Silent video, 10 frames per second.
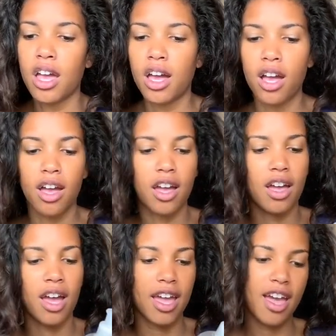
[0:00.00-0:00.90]
Uh,
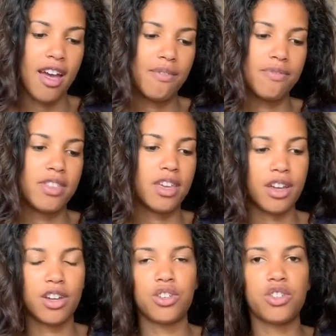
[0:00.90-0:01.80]
I have
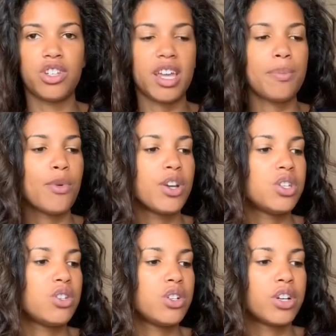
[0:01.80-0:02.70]
the Shea
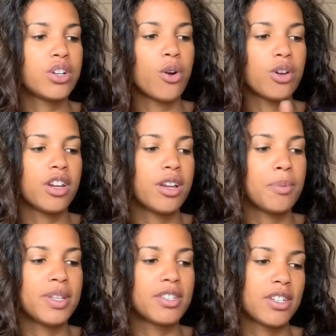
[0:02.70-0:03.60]
Moisture Coconut
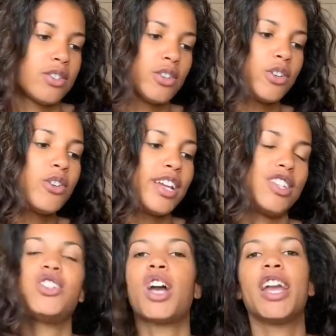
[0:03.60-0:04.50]
Hibiscus Curl
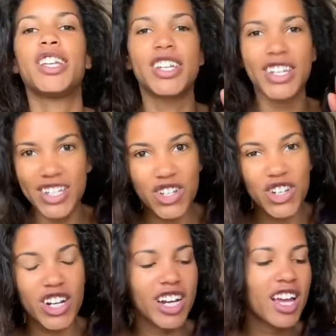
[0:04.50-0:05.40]
and Shine
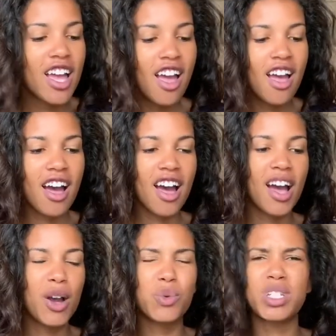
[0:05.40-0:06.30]
Conditioner,
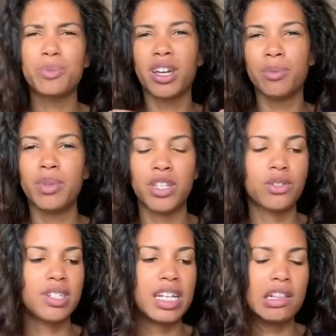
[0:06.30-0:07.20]
uh, which I'm gonna be
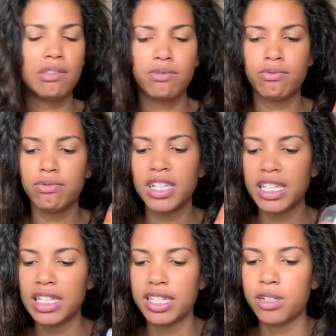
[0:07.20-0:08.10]
using a
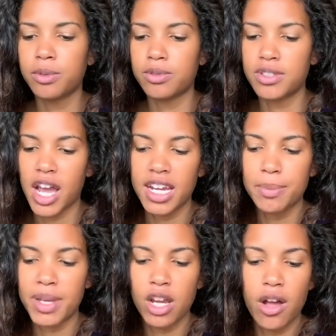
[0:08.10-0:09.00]
really little tiny
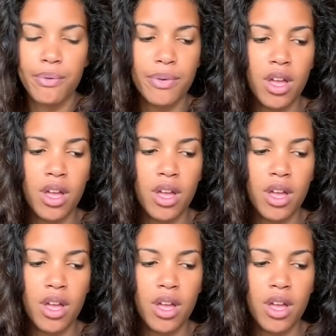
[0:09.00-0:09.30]
bit of.